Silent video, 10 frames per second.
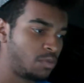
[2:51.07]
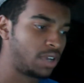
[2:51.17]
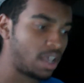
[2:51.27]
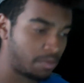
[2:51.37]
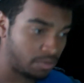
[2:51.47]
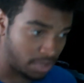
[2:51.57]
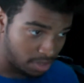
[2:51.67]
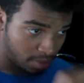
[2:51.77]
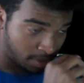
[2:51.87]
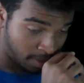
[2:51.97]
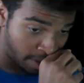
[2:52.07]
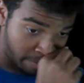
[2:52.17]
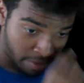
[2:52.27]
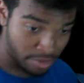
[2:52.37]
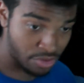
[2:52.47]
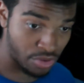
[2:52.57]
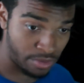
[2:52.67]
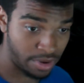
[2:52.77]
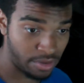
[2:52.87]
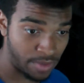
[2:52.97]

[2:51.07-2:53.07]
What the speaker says: What happened was they were throwing